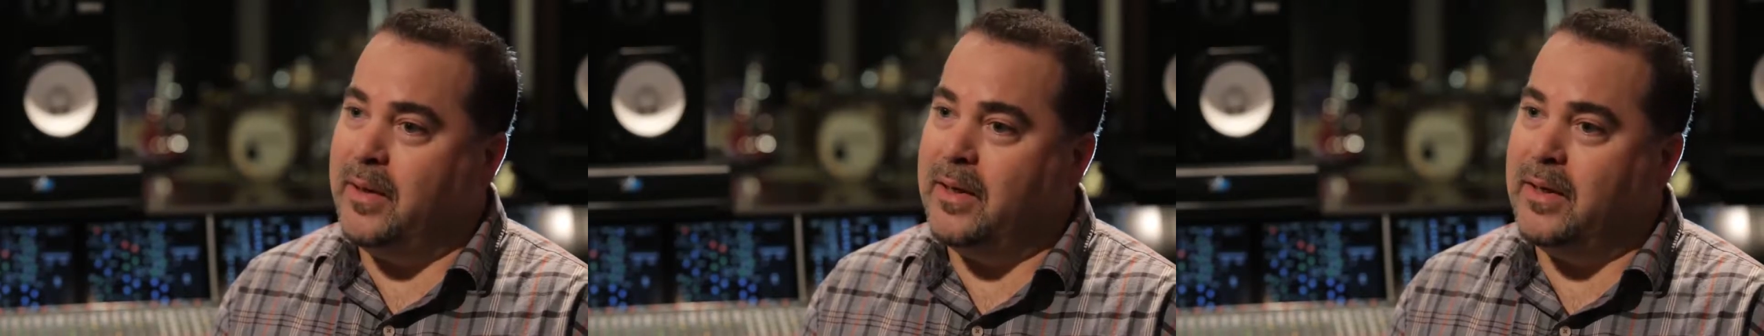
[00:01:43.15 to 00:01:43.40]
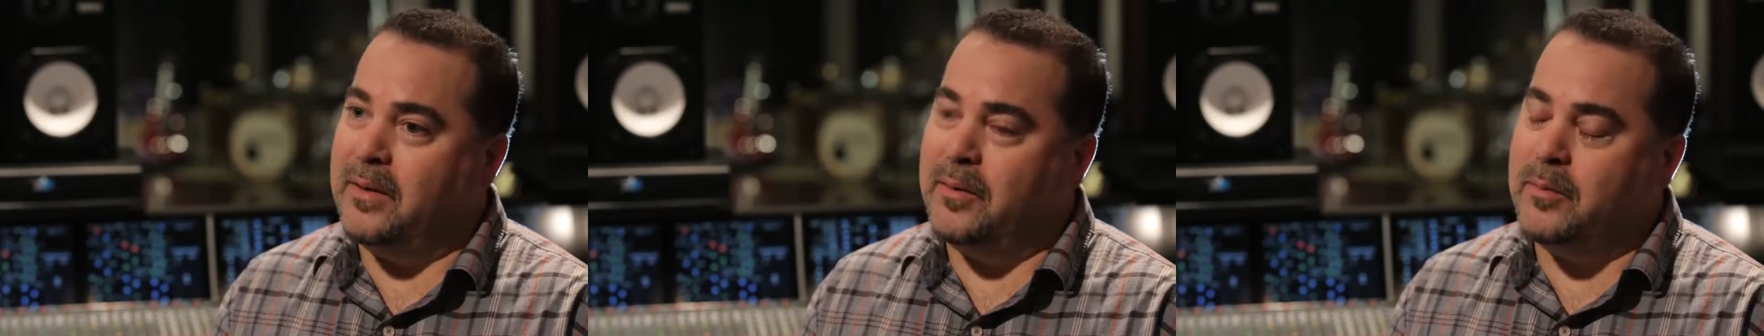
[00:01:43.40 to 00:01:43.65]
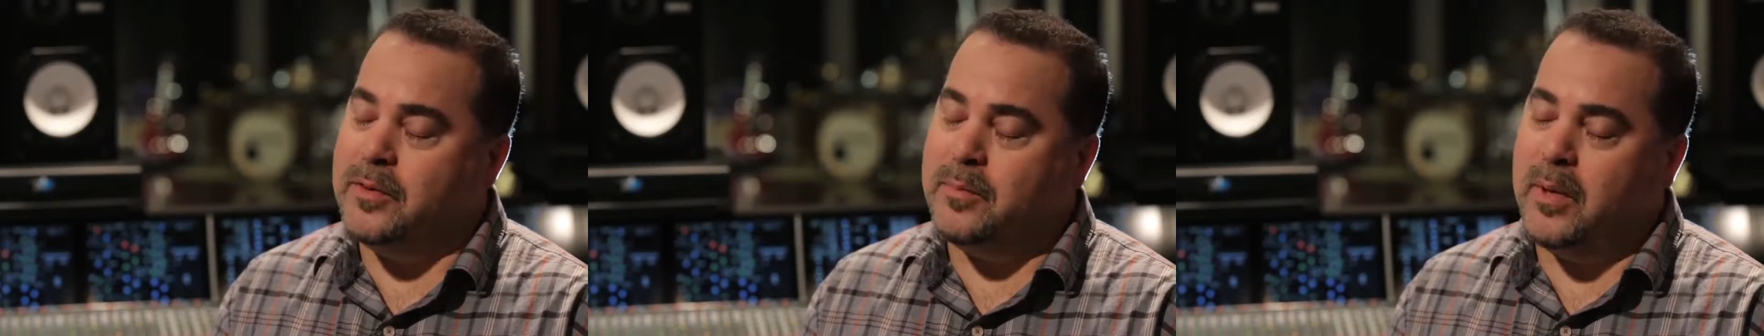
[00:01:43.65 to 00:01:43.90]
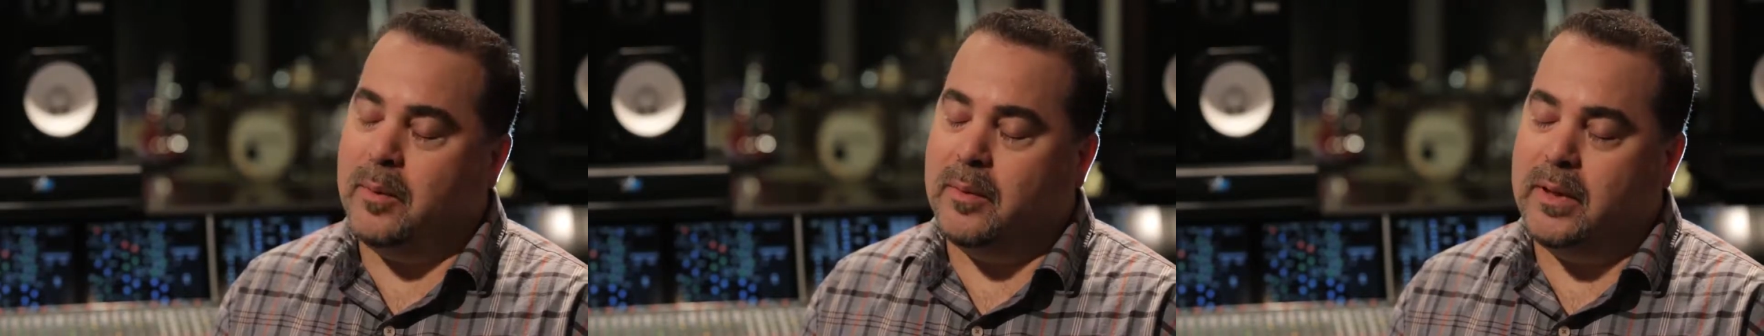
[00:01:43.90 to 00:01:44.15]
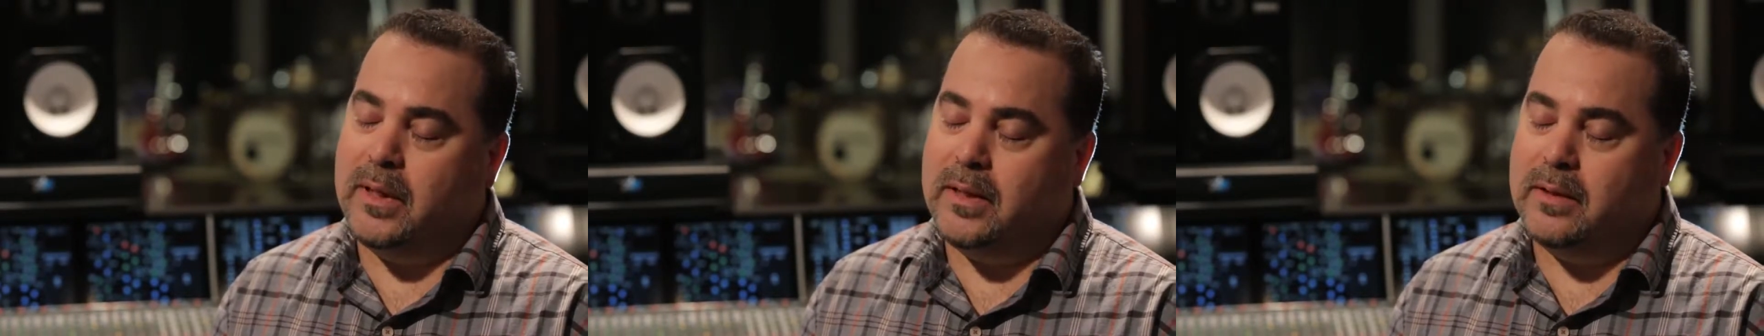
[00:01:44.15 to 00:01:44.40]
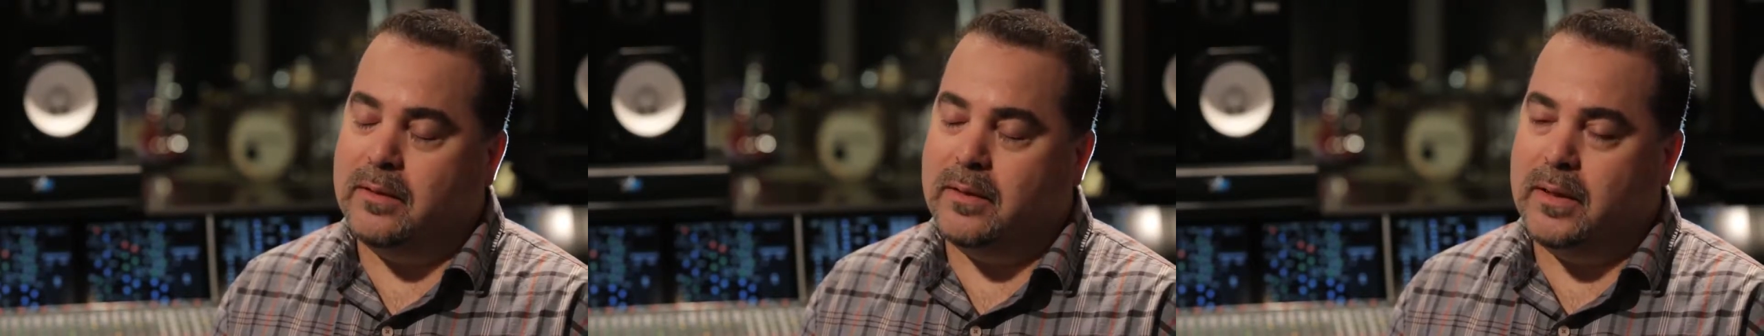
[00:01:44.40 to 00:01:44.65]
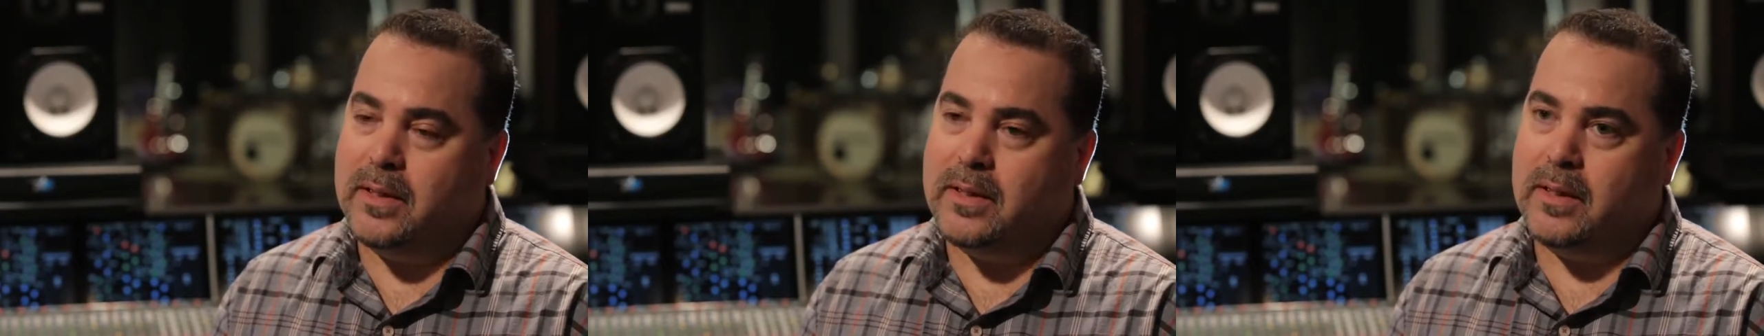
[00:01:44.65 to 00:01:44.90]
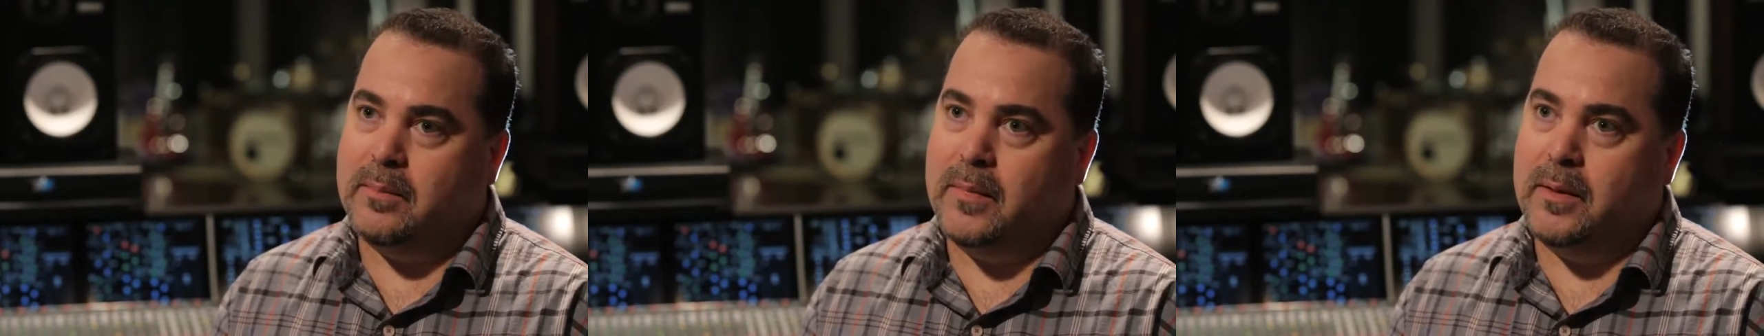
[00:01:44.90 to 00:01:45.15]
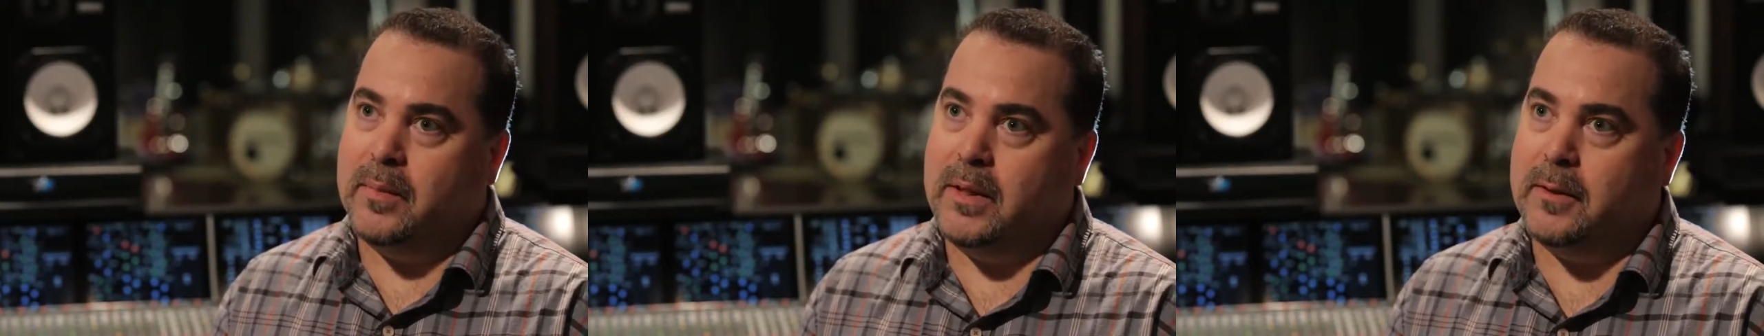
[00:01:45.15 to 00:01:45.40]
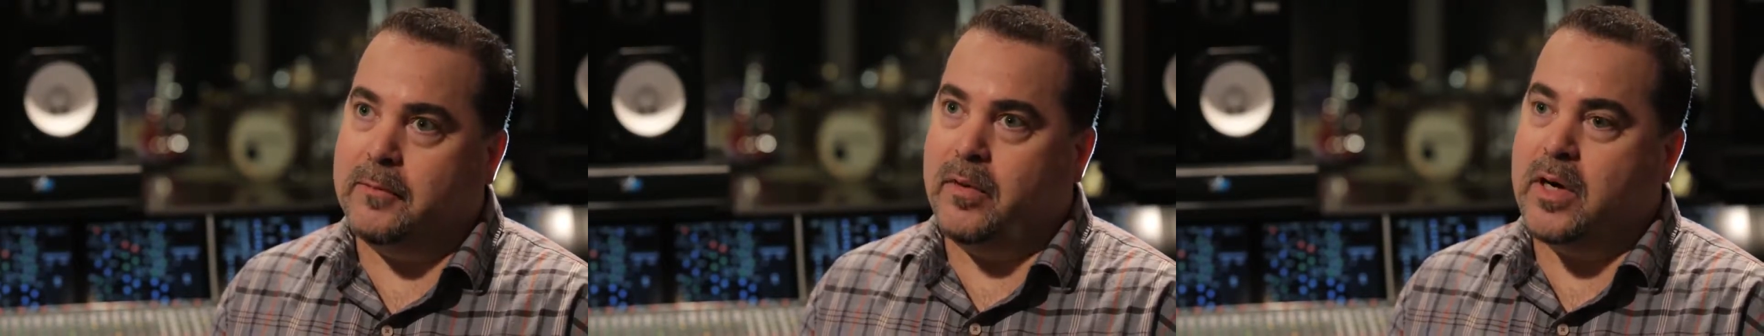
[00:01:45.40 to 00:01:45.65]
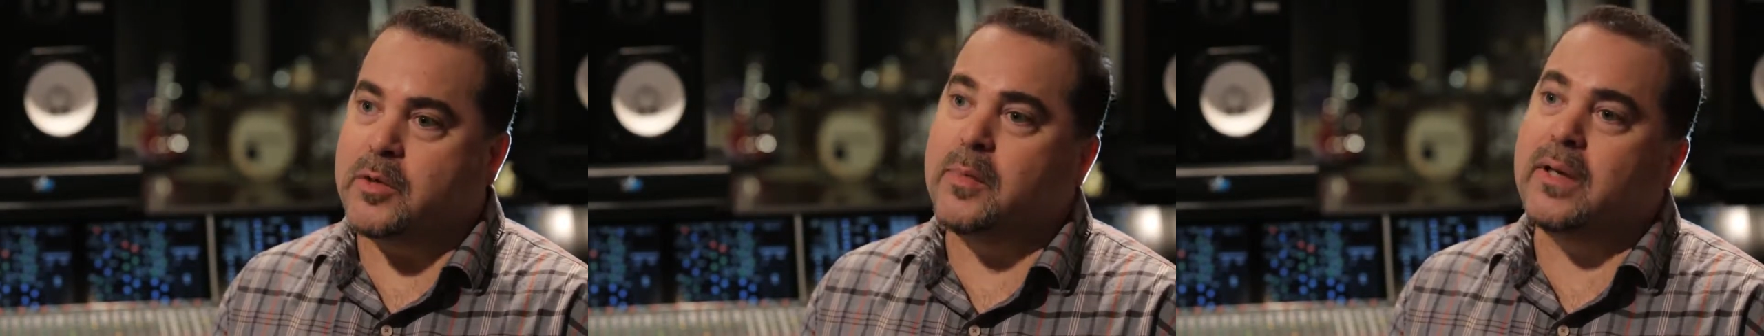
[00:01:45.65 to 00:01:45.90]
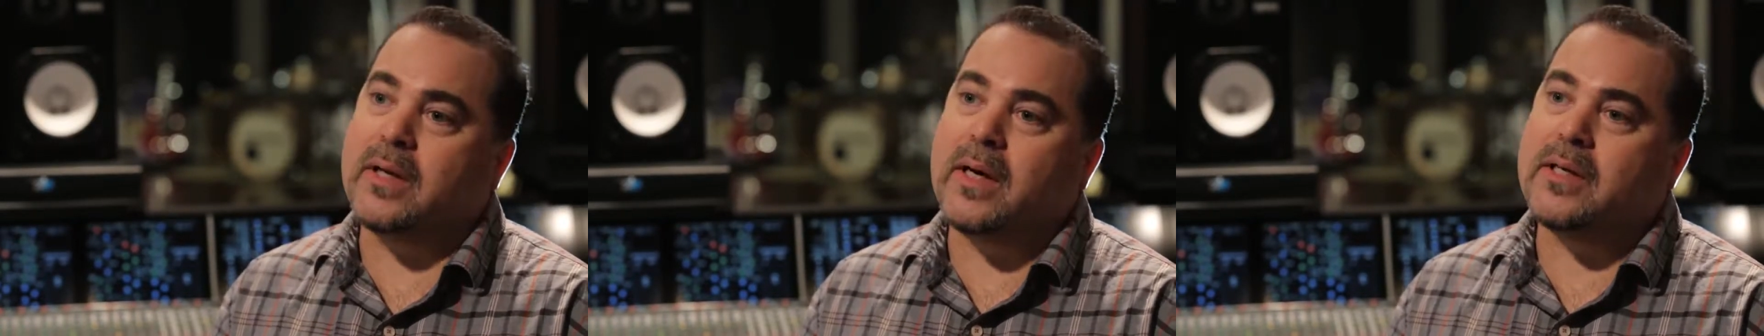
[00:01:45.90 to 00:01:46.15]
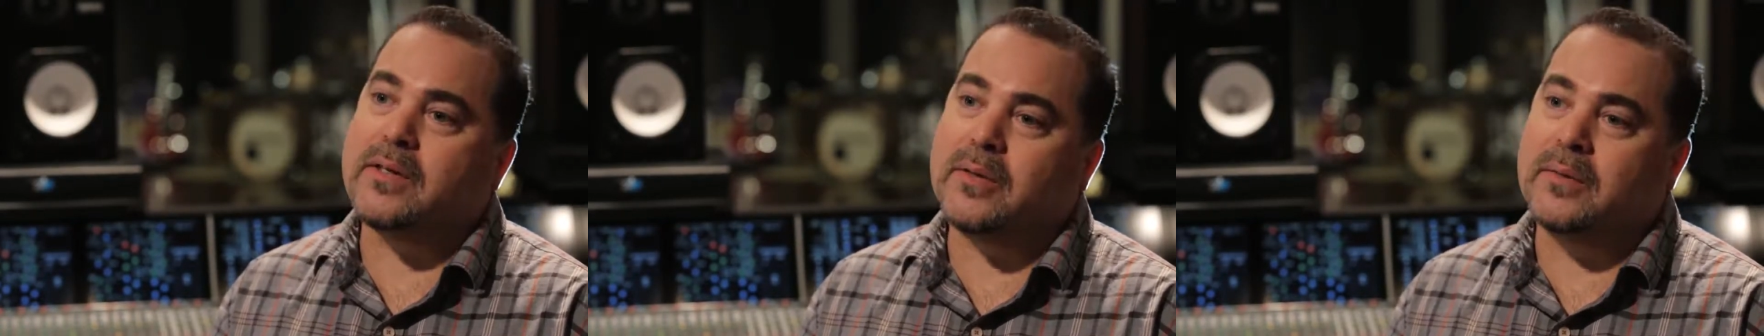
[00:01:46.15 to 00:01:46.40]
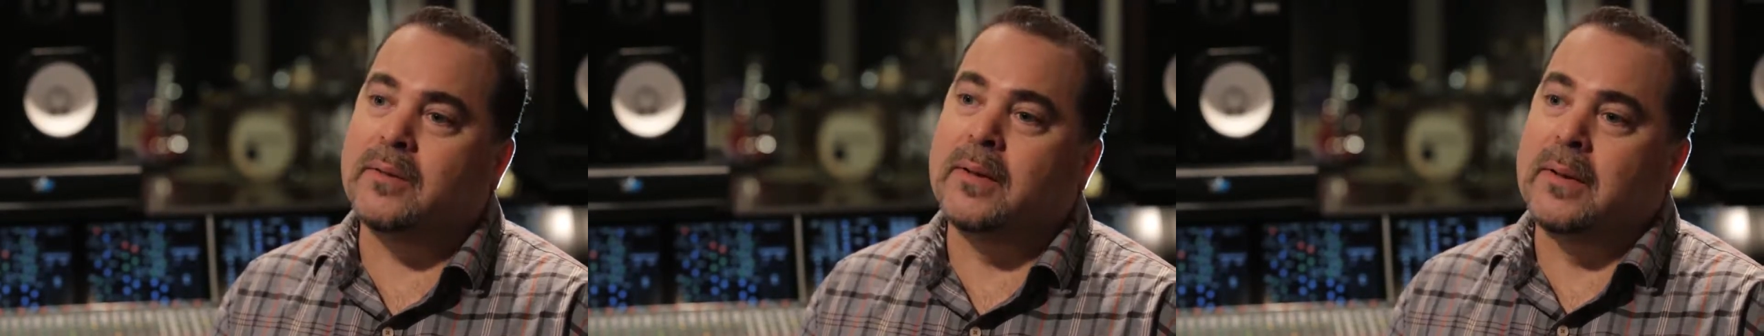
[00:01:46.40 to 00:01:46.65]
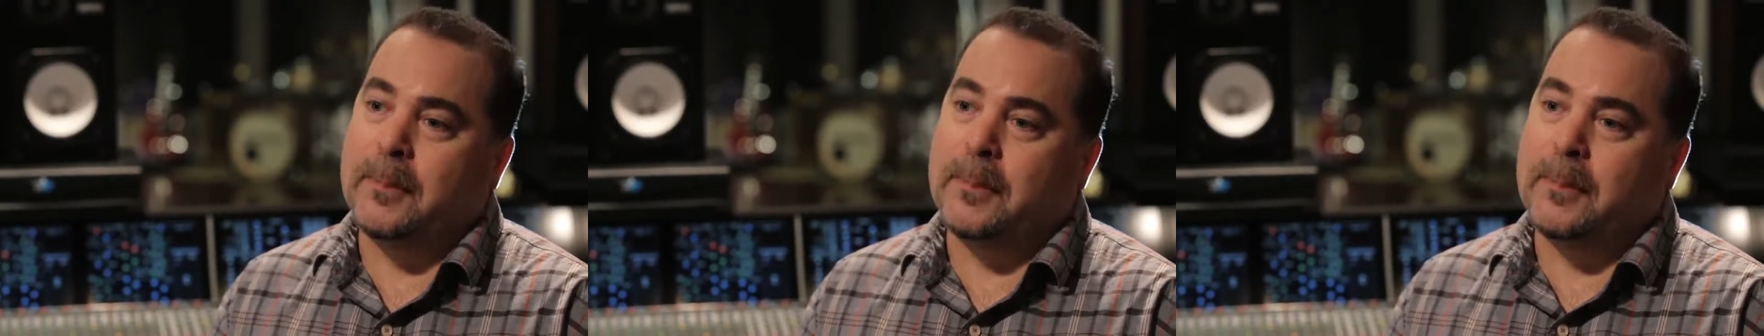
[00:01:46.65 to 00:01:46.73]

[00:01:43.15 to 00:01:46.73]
It was probably, like I said, maybe a freshman in high school.